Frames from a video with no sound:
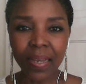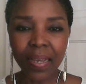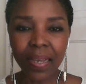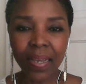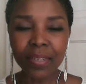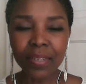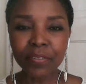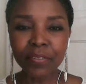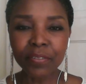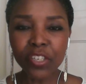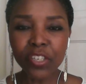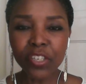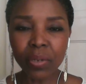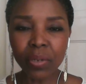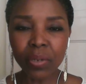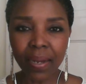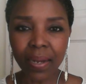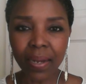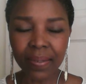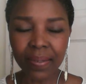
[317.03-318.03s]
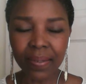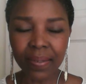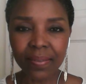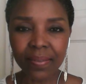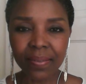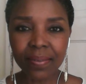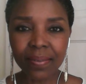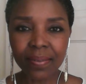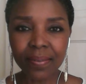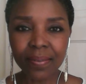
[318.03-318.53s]
and
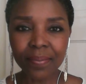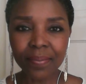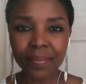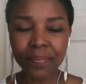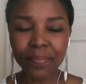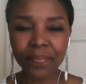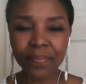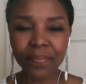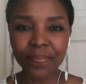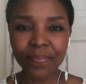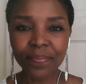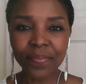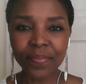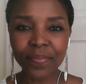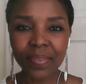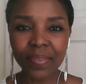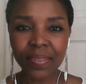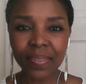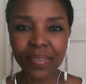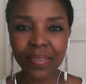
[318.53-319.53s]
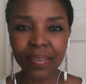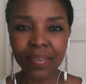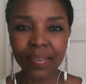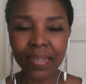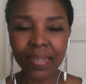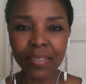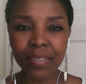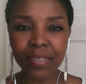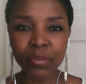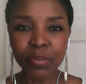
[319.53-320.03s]
visualize
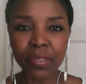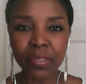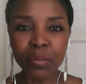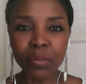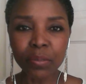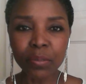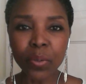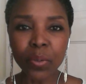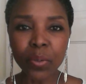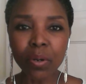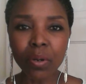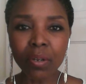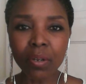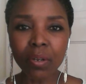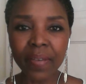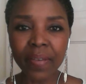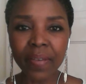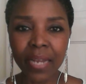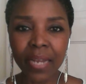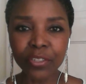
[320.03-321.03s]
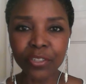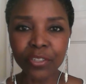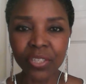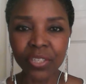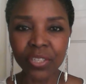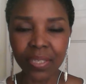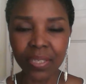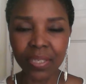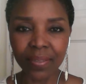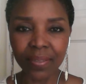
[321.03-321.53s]
that there is a ball of
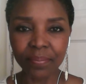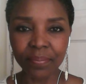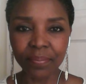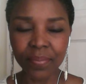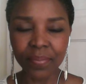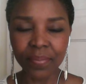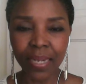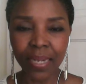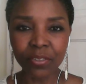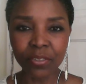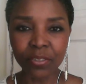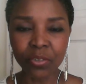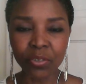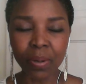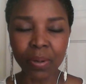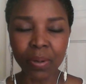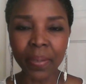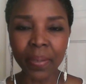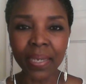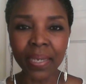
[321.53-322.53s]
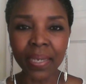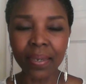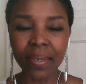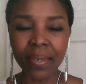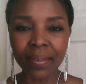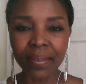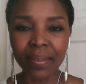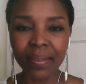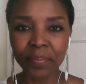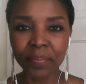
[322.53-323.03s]
energy that you are
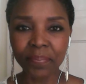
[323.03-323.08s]
making,